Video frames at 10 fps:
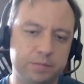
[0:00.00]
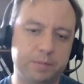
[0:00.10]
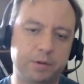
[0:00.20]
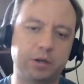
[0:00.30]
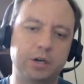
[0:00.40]

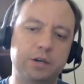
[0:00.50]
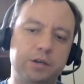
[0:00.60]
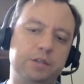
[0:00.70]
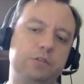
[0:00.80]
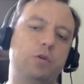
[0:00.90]
semiconductor
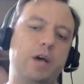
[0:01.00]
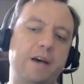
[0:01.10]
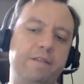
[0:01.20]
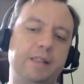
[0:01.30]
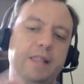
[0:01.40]
needs to
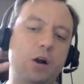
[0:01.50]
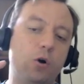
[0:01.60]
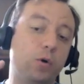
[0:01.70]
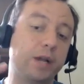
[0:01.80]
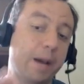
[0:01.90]
have a
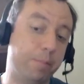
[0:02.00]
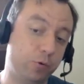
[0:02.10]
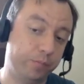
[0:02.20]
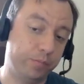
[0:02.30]
narrow gap.